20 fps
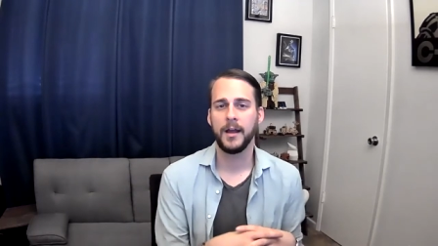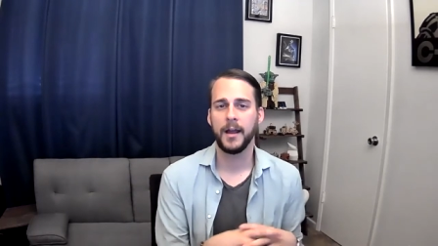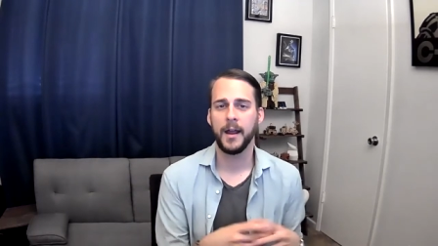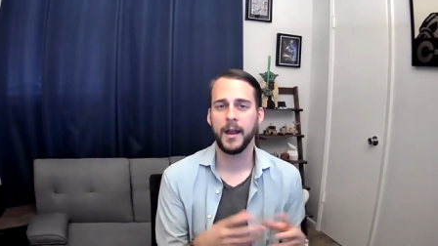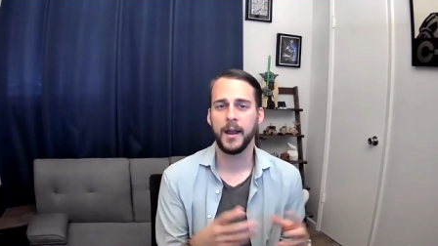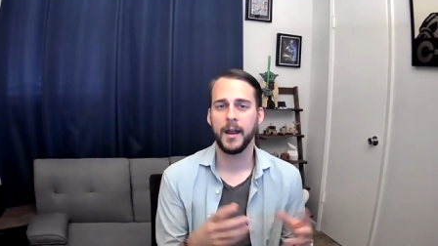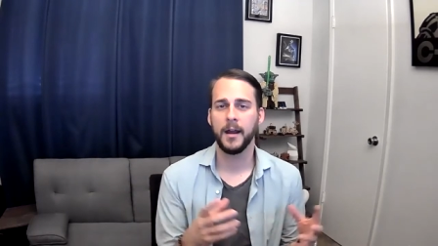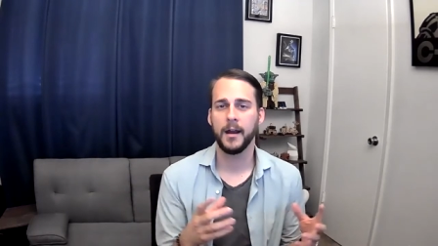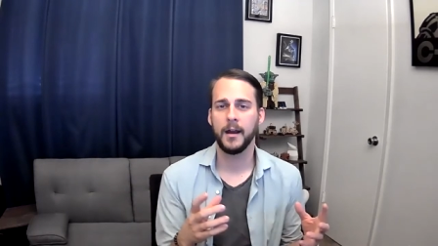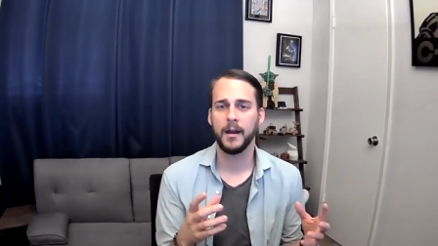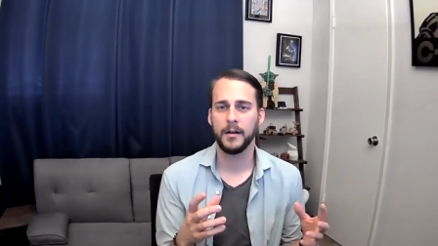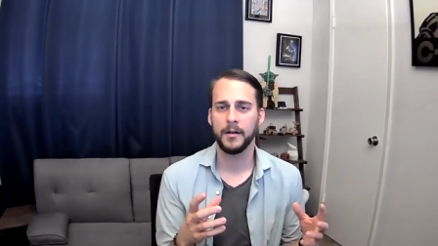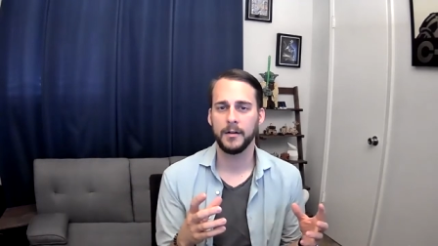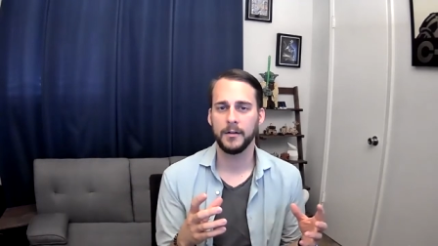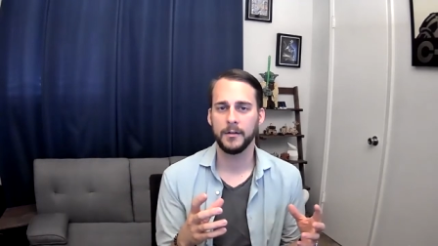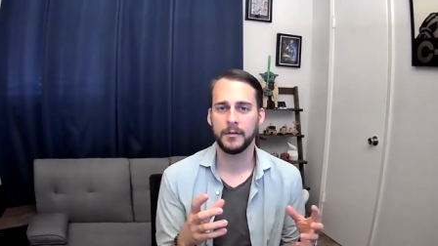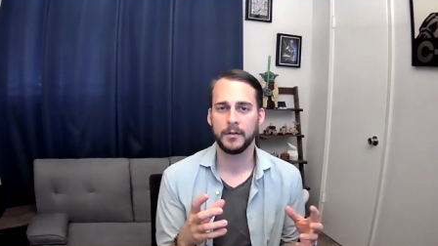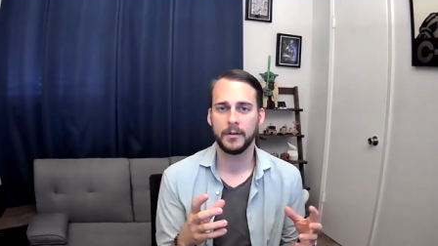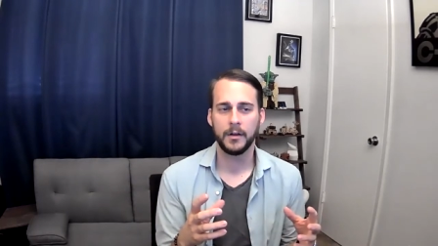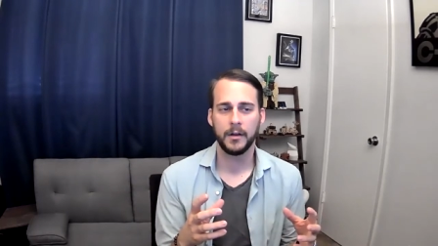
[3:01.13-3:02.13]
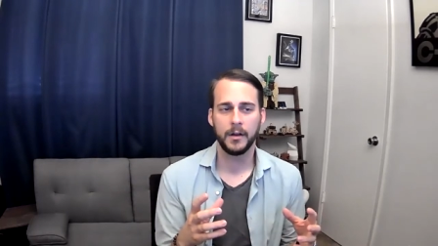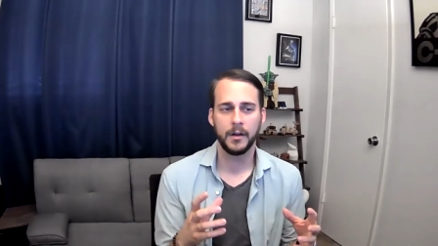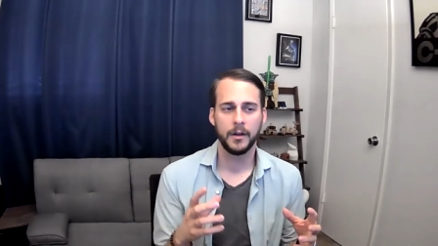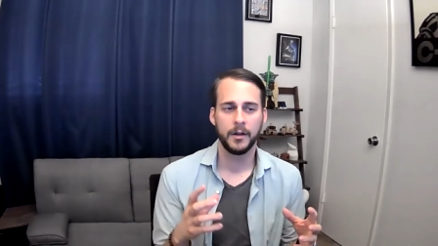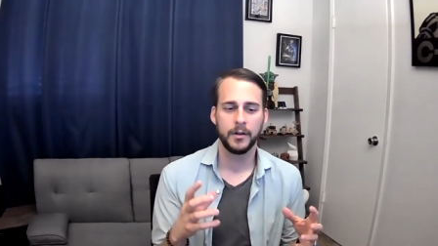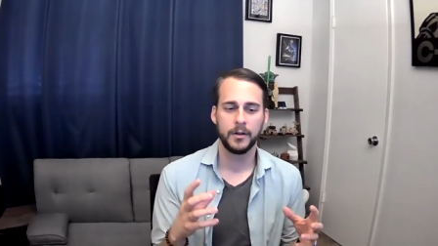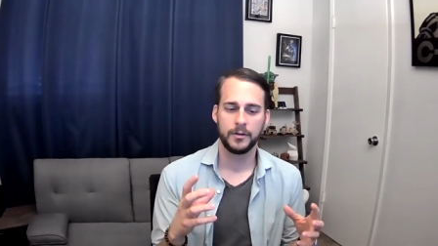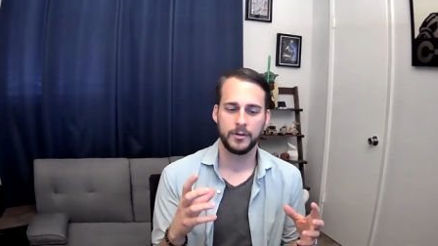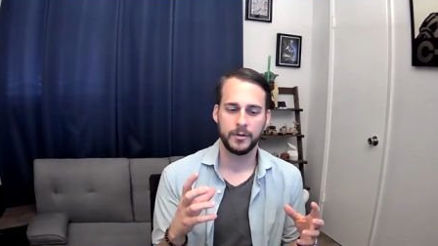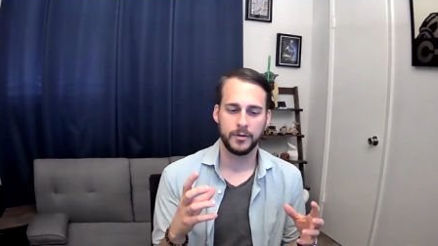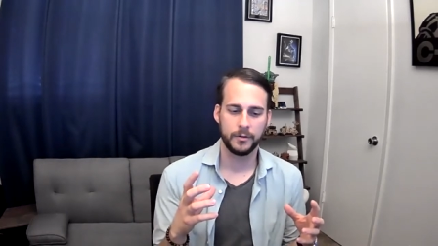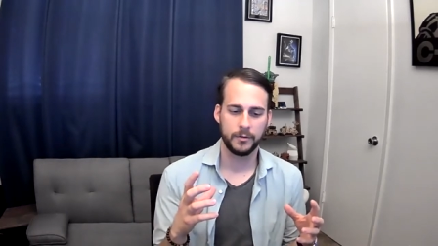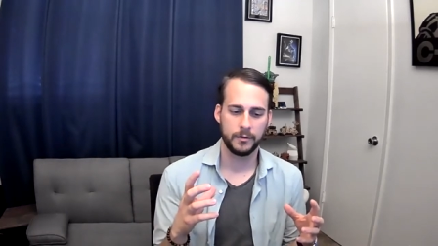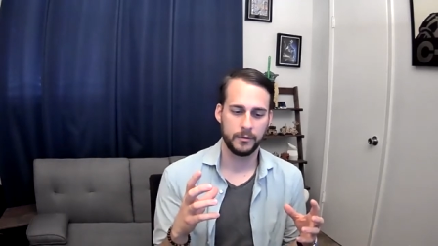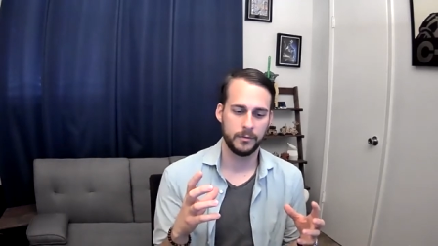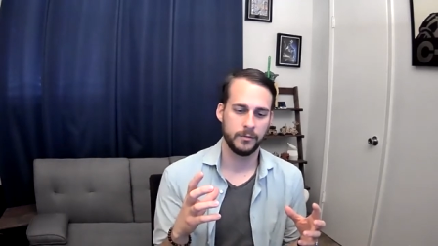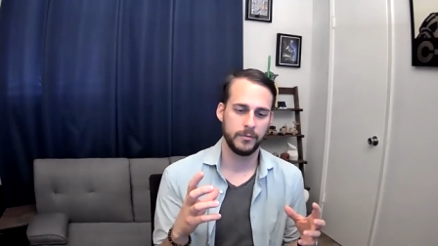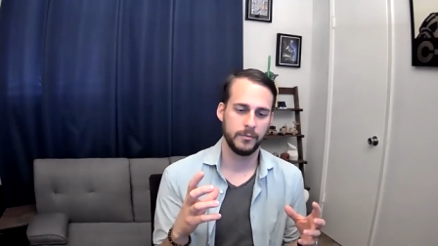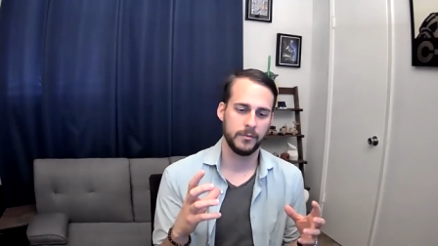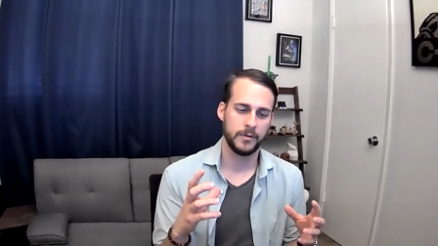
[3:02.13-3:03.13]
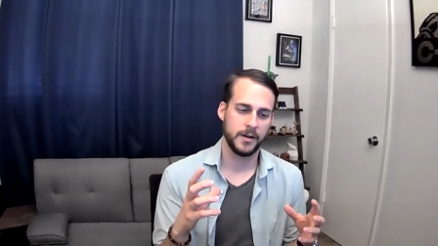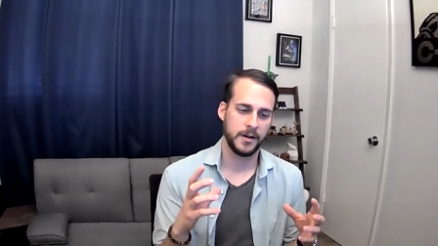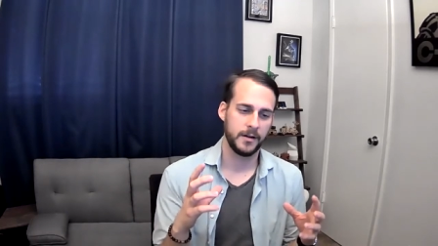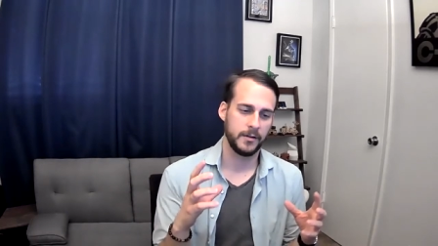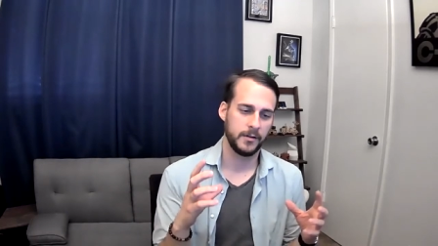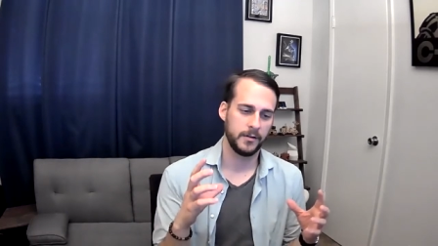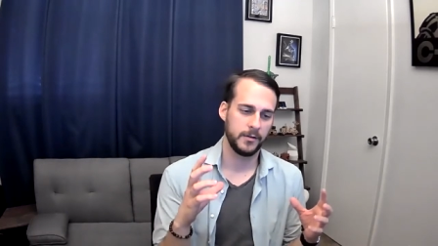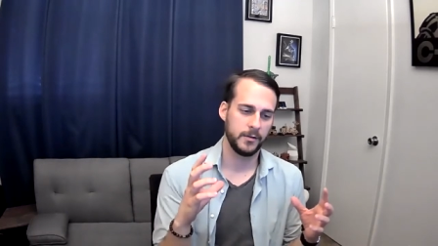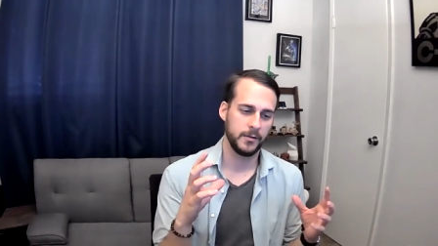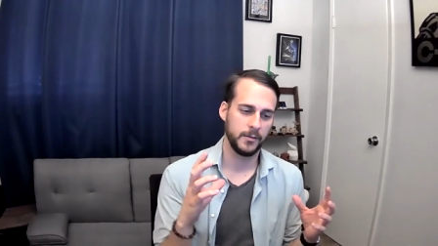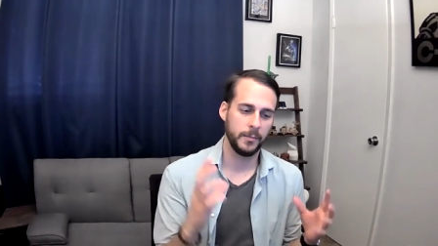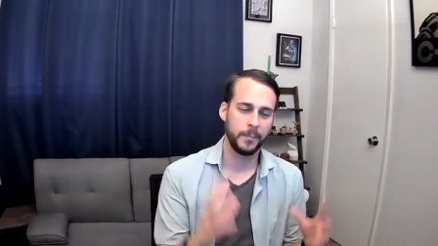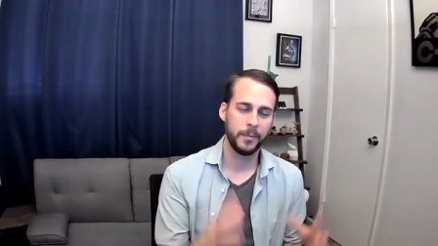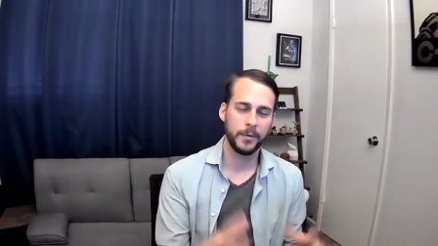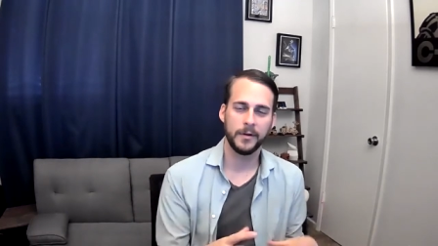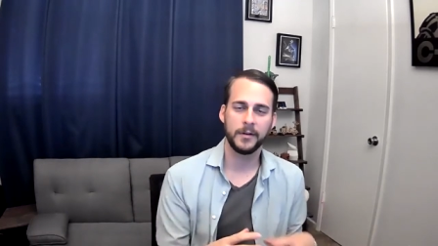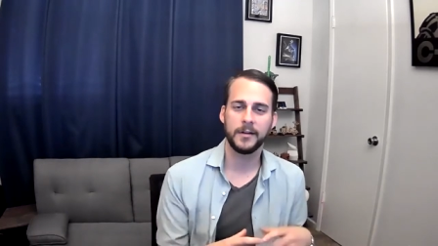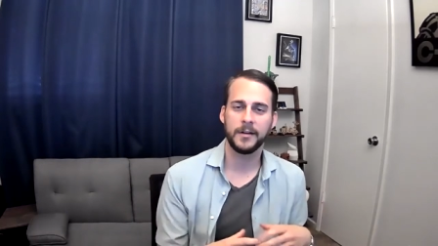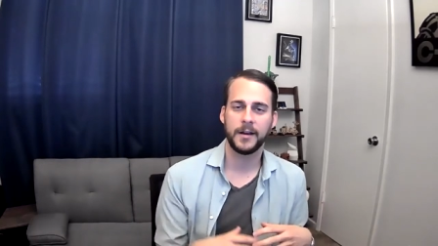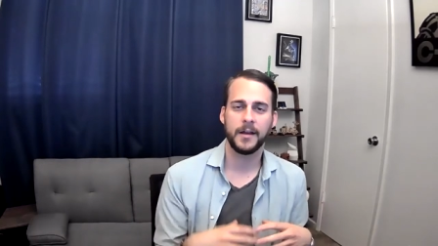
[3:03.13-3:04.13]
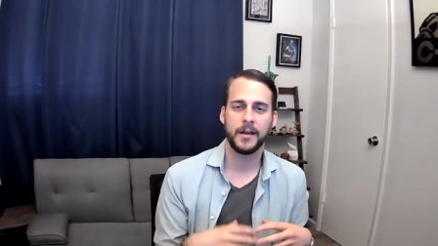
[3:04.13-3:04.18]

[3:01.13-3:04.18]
and you need to put it